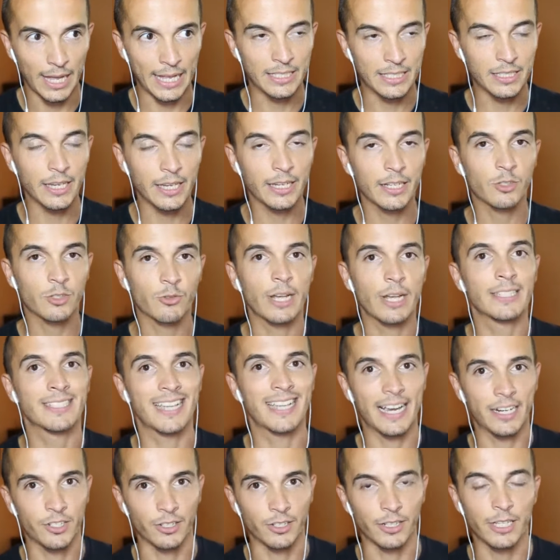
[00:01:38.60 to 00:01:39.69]
It's like a
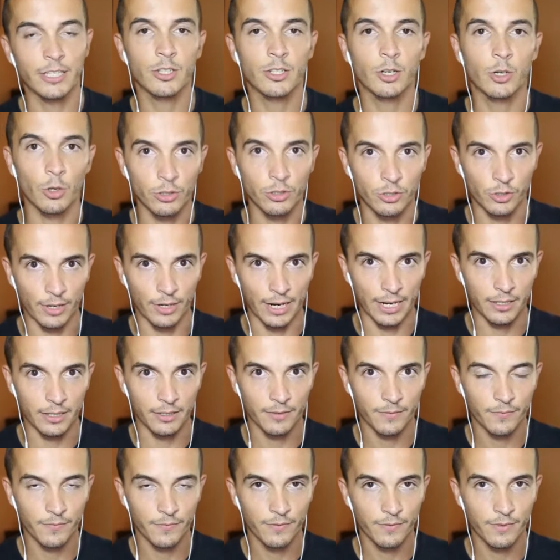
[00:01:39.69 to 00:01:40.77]
transaction. It's a
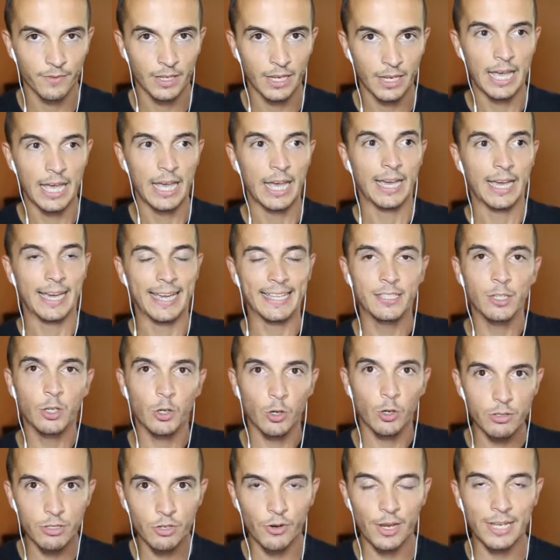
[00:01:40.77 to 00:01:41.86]
contract. It's a
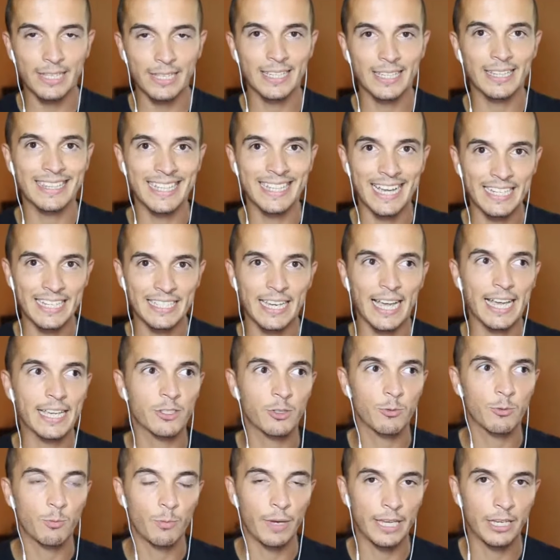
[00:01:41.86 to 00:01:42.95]
contract that nice
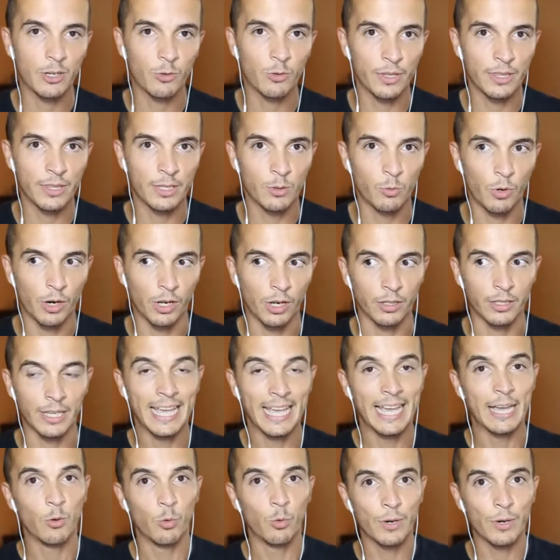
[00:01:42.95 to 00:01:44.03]
guys make with the world
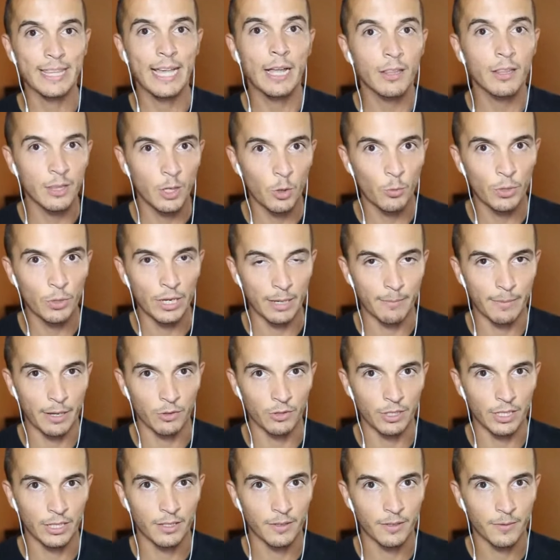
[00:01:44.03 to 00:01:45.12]
without knowing
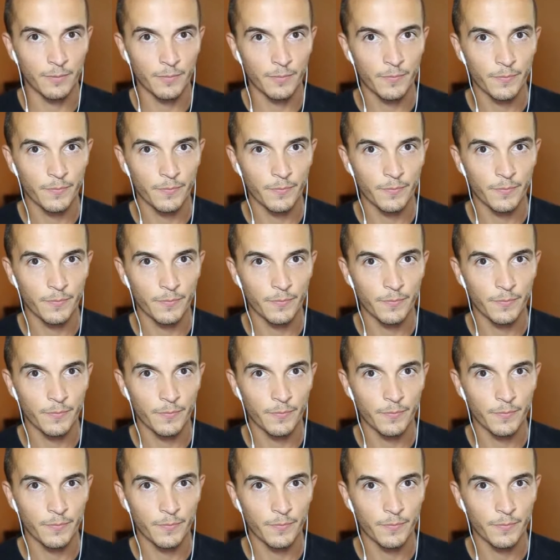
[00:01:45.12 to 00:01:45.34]
about it.